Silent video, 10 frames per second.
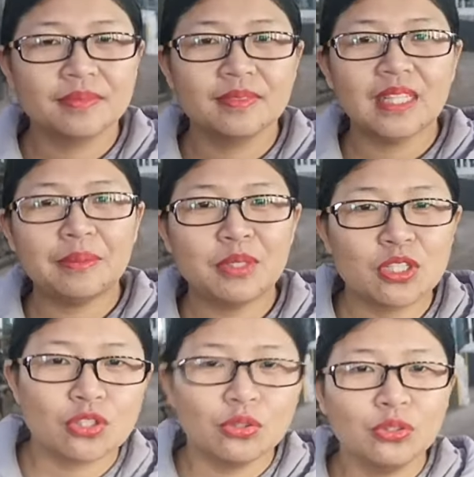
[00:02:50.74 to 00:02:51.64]
Let me
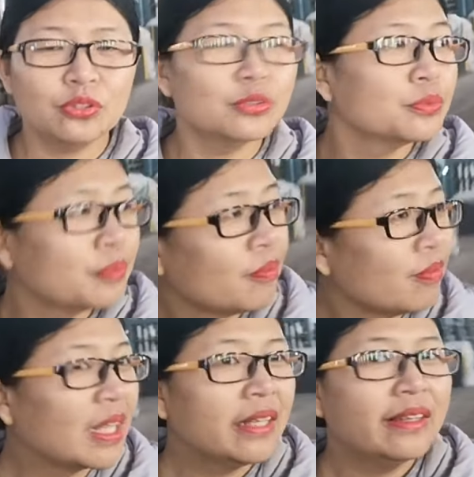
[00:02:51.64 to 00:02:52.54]
show you.
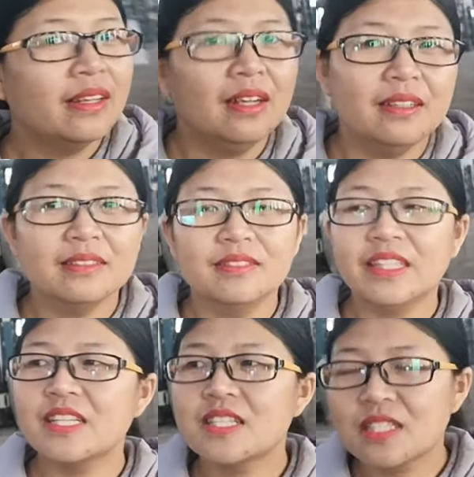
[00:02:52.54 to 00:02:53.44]

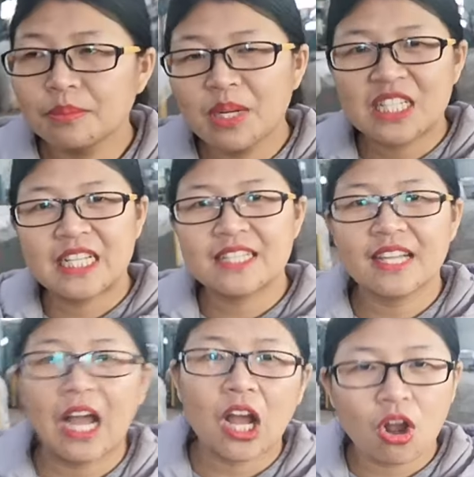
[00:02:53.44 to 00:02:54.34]
These machines
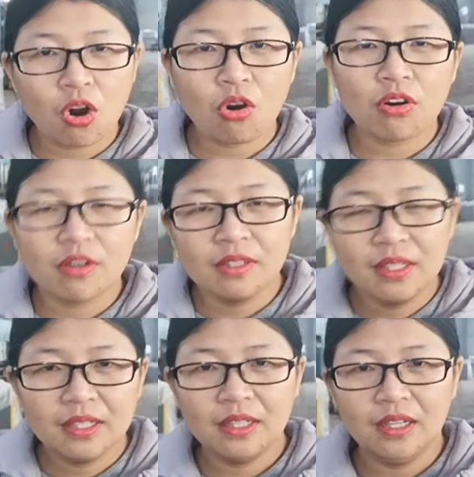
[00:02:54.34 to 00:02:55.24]
are all
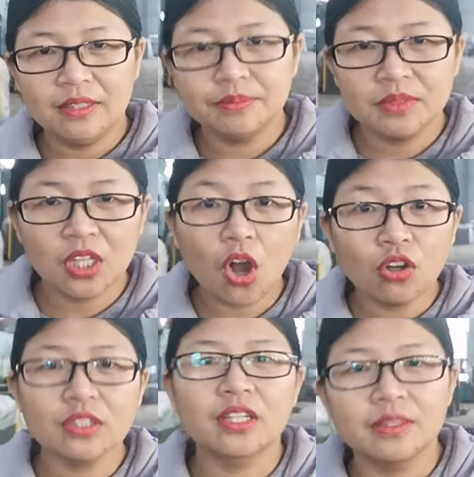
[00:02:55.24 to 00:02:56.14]
the
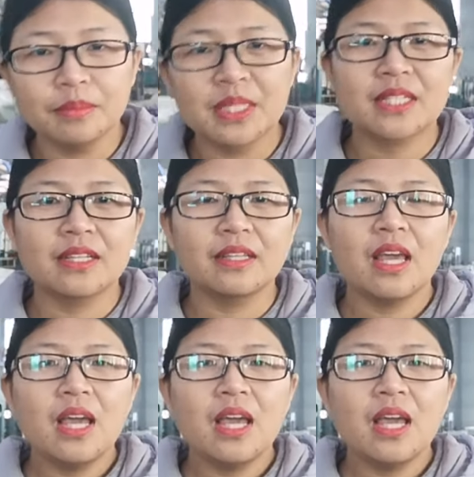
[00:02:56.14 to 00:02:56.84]
ordered machine,